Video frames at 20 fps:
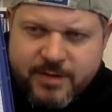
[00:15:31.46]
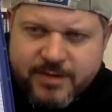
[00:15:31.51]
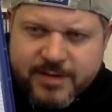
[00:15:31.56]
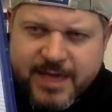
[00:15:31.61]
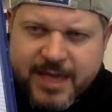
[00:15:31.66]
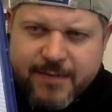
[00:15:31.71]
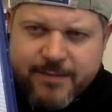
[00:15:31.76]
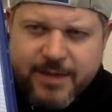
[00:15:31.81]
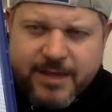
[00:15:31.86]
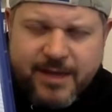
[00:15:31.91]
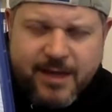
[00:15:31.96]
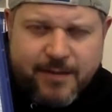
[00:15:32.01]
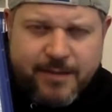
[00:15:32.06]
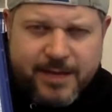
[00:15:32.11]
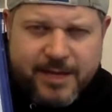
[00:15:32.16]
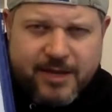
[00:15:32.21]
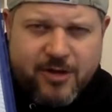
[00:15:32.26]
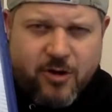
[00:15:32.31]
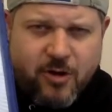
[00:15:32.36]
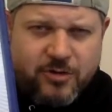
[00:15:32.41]
gaming. I
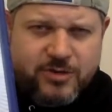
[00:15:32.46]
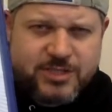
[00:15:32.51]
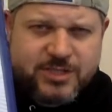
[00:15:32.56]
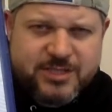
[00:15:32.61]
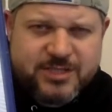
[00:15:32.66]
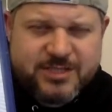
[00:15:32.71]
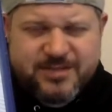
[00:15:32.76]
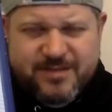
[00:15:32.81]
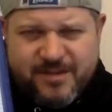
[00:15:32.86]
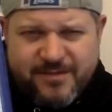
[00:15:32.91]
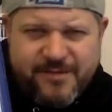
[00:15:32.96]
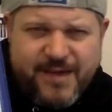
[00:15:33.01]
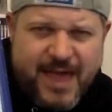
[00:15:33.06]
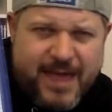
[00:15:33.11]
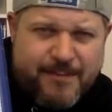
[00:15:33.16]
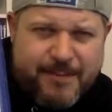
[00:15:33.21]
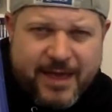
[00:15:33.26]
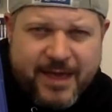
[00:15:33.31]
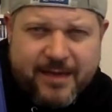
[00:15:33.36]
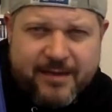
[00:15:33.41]
mean, it costs a
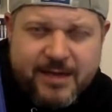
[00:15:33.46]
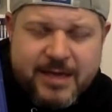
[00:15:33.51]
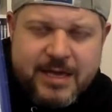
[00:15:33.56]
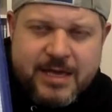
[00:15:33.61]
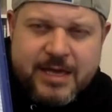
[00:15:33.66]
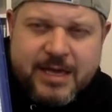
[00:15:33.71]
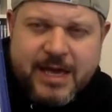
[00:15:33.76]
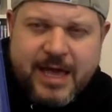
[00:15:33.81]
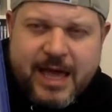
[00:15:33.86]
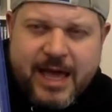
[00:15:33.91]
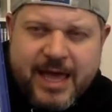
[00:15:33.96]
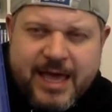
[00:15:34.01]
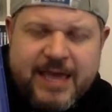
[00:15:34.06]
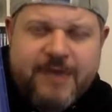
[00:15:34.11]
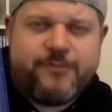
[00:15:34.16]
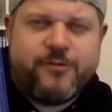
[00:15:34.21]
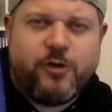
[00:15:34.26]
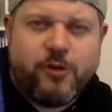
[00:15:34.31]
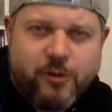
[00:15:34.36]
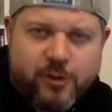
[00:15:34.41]
fair bit
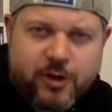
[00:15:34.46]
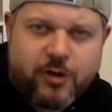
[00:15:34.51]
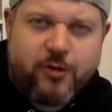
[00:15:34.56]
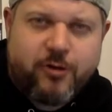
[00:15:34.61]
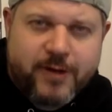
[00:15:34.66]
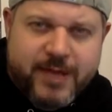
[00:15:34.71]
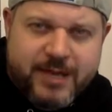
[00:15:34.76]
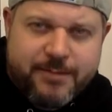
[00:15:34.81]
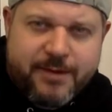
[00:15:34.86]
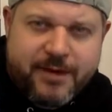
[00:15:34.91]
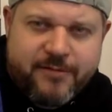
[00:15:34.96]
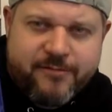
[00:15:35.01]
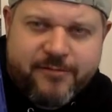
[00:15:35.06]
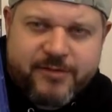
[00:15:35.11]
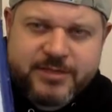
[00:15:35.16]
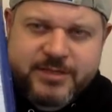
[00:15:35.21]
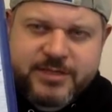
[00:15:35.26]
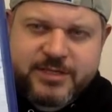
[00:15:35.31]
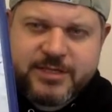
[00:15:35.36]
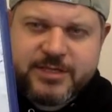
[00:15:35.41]
if you're looking on eBay, for
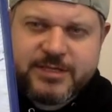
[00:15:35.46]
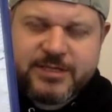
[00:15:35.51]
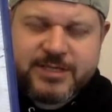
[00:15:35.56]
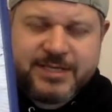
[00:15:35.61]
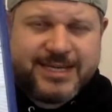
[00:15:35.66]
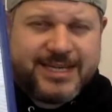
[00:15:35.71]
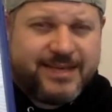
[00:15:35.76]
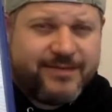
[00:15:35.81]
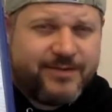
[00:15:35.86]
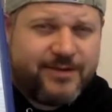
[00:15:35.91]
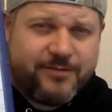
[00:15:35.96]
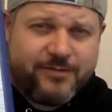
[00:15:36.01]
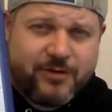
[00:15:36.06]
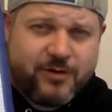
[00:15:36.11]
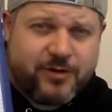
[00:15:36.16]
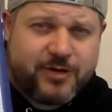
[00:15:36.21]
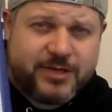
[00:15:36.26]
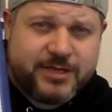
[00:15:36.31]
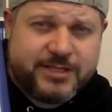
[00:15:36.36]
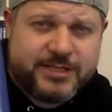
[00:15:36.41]
instance, and even if you're
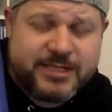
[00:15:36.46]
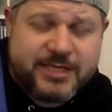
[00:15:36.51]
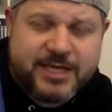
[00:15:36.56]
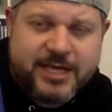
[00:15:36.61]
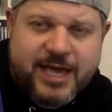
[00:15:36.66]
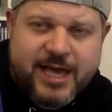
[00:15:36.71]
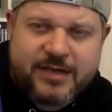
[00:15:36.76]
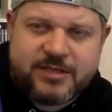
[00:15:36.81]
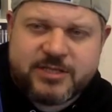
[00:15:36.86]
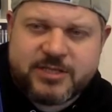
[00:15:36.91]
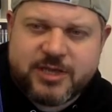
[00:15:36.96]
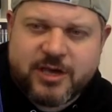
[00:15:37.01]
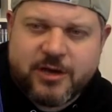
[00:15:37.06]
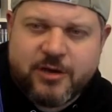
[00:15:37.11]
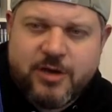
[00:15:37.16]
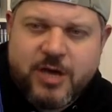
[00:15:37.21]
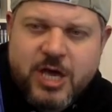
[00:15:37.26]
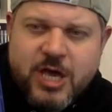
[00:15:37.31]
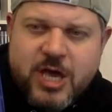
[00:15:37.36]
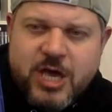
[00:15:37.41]
looking at CEX. So
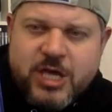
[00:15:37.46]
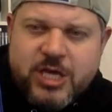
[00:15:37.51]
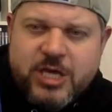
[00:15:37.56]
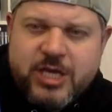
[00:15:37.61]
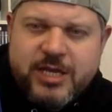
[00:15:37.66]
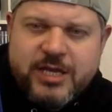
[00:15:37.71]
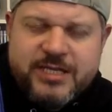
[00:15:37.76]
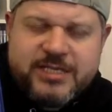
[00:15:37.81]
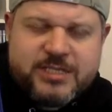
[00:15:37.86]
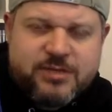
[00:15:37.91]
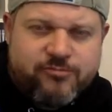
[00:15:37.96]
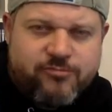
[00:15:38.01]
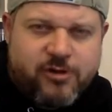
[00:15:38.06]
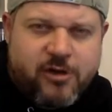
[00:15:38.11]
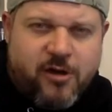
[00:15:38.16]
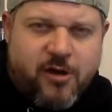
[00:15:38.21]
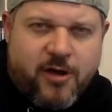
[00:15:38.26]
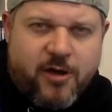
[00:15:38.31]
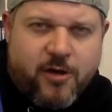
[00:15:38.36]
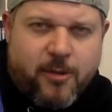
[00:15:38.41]
you need to
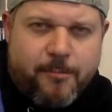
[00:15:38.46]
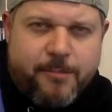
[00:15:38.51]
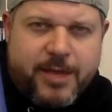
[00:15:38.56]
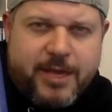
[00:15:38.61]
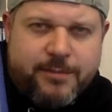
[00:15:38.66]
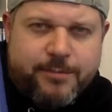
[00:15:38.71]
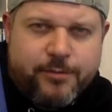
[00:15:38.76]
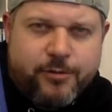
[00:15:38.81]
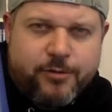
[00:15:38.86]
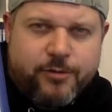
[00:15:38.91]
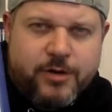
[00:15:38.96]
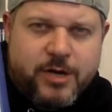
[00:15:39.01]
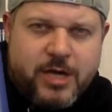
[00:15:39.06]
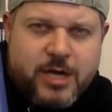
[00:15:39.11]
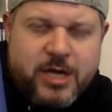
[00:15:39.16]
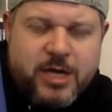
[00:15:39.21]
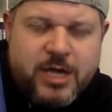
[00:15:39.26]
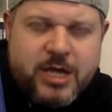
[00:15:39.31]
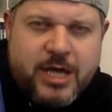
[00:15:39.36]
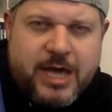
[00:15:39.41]
rely on people
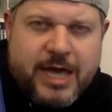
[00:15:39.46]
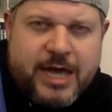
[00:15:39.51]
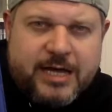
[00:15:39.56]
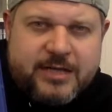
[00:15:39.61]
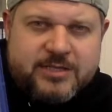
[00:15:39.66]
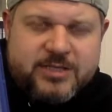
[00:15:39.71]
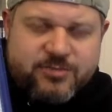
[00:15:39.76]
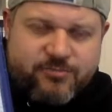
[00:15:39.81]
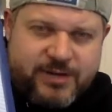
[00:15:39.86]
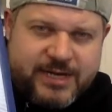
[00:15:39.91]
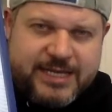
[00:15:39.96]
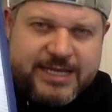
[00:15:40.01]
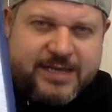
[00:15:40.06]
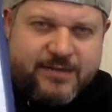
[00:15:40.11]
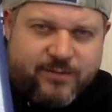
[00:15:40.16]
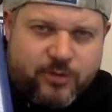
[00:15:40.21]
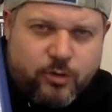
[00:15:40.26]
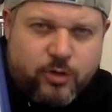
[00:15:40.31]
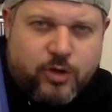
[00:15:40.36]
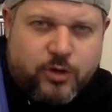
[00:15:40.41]
to really
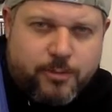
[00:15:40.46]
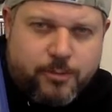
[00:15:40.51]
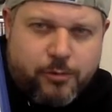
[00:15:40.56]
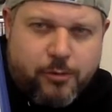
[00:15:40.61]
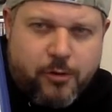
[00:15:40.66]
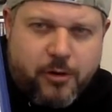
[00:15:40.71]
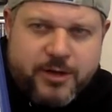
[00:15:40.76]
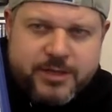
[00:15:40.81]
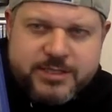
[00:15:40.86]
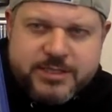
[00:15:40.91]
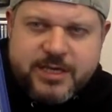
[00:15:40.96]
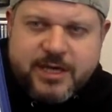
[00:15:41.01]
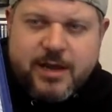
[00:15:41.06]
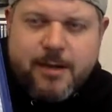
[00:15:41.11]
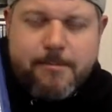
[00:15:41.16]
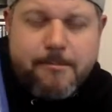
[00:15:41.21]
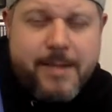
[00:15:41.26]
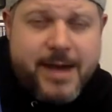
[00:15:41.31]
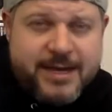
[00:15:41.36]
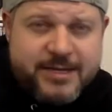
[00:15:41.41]
give you a good price, and I
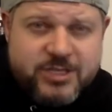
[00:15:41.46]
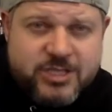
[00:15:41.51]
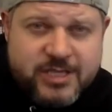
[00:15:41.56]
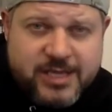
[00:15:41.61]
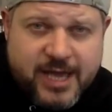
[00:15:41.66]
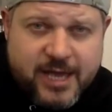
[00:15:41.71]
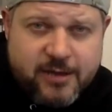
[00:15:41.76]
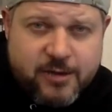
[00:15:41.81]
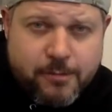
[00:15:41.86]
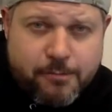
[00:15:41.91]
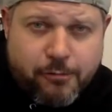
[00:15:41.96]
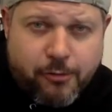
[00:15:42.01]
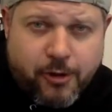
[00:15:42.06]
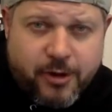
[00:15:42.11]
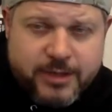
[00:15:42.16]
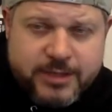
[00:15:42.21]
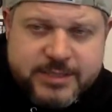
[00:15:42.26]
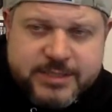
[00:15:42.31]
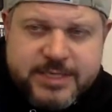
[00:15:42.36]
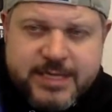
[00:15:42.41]
managed to get a good
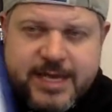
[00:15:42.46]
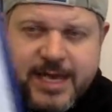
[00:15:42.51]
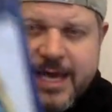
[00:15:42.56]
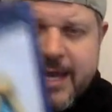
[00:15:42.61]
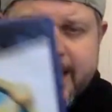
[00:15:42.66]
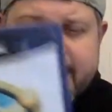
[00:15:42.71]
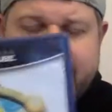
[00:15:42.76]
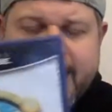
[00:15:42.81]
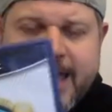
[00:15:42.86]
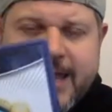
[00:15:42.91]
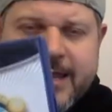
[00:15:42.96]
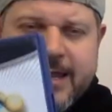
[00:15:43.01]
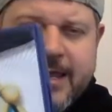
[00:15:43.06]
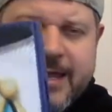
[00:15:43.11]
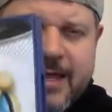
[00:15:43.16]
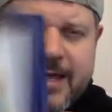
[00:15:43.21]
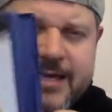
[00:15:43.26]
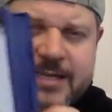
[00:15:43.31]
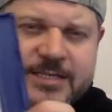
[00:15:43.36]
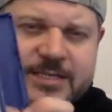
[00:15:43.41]
price. And again,
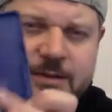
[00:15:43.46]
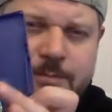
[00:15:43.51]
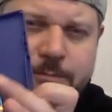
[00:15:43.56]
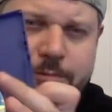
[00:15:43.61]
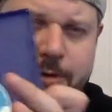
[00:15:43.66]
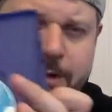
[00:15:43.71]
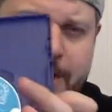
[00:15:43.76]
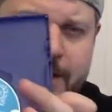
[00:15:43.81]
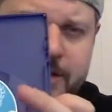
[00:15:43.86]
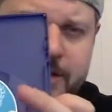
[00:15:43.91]
it is complete